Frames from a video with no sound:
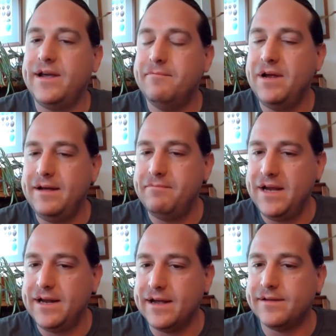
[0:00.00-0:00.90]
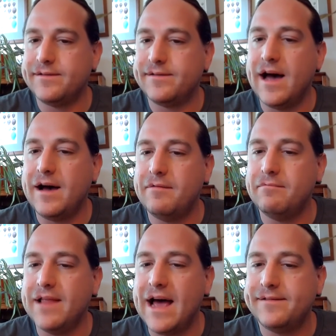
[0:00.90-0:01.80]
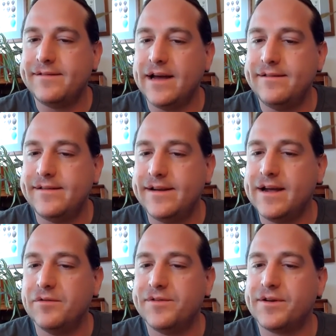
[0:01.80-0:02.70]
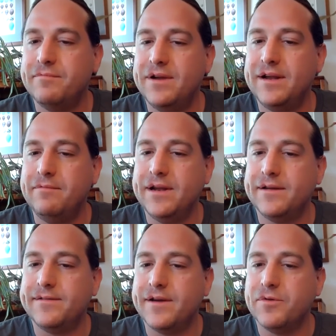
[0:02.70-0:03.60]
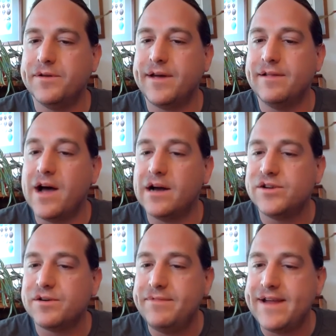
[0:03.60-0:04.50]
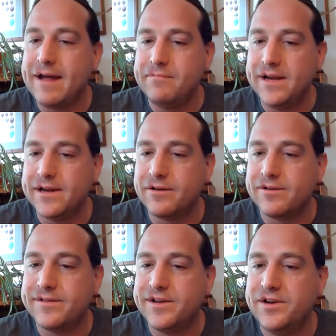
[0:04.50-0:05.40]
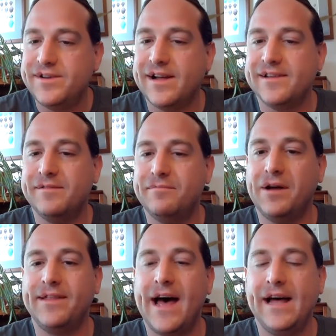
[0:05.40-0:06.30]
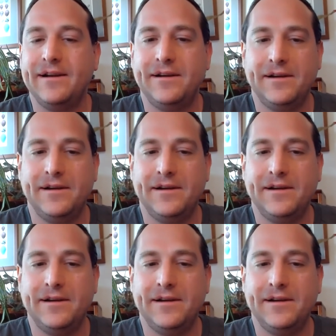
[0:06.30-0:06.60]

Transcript: committee meetings, um, last night, city council committee meetings, there was a long-term debt meeting. Chris, can you tell us about that?